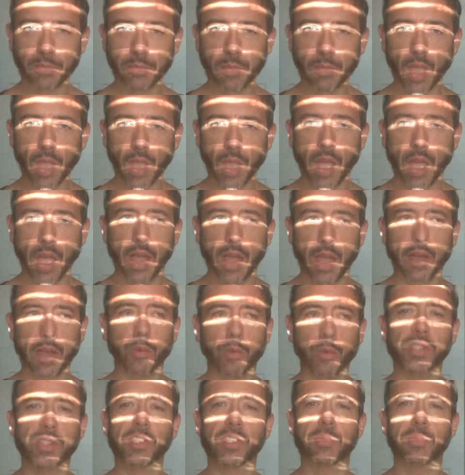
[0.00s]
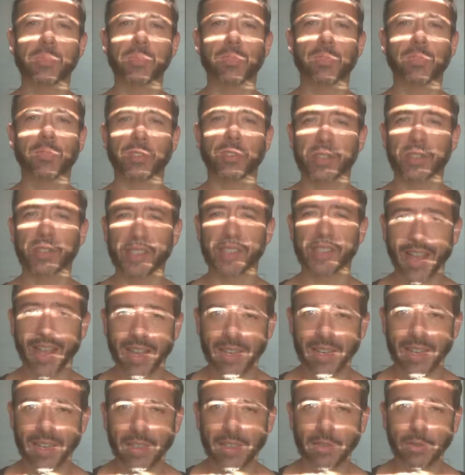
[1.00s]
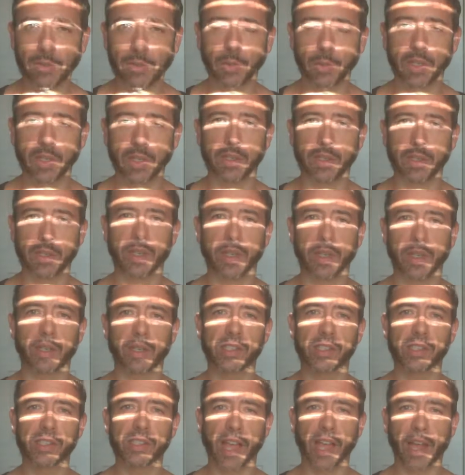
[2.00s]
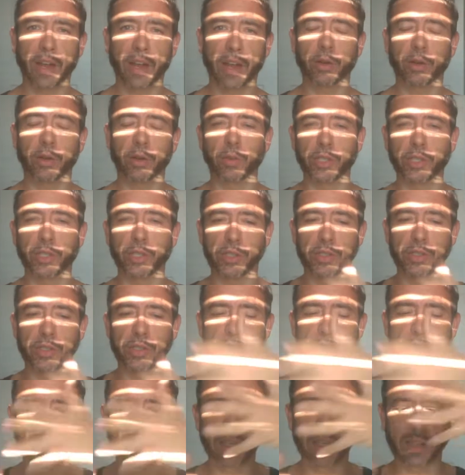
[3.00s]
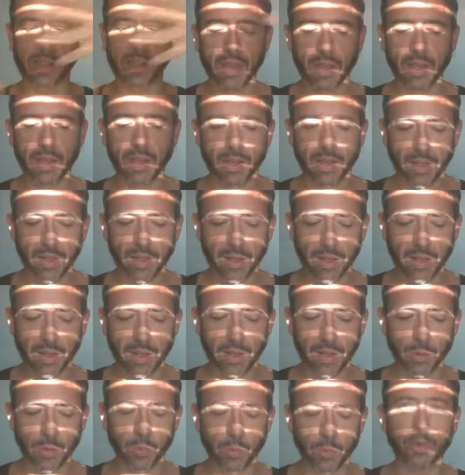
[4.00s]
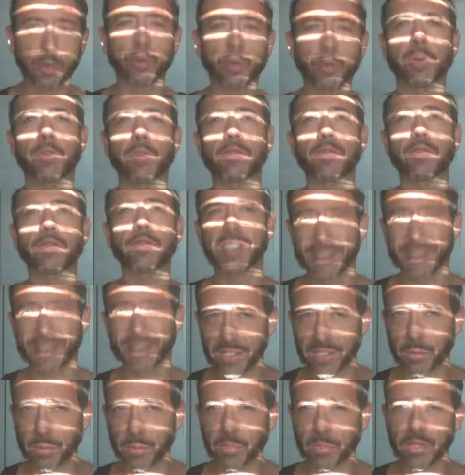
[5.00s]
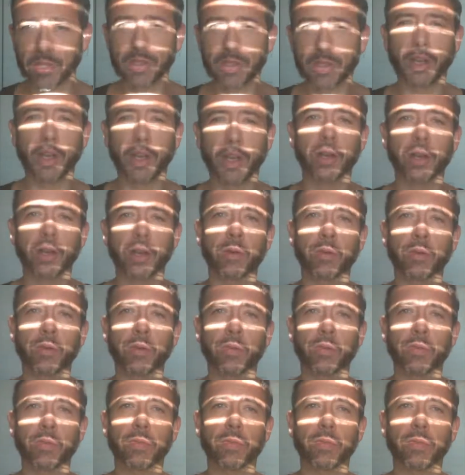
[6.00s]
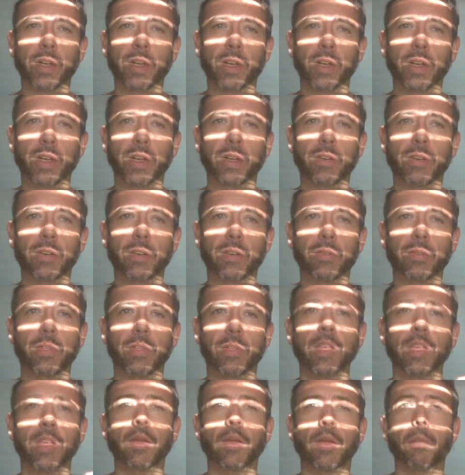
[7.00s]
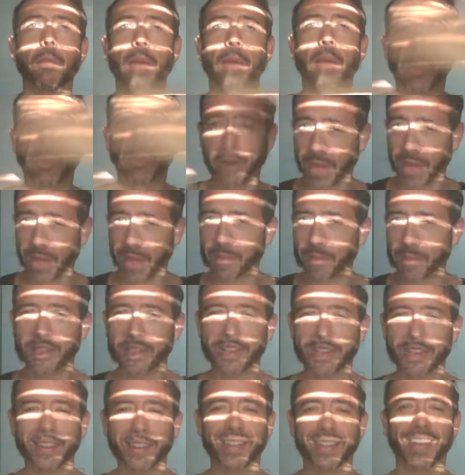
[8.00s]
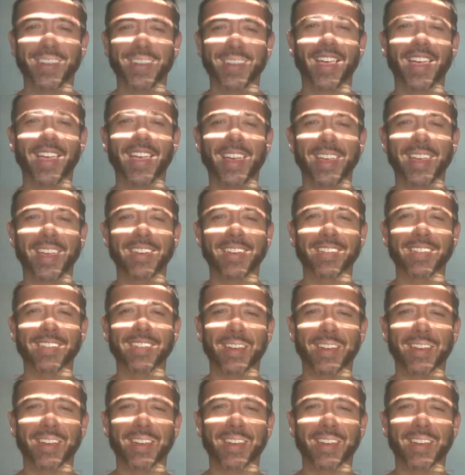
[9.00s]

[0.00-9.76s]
and what does this mean for society when Saturn, which is the ruler of systems, of paradigms and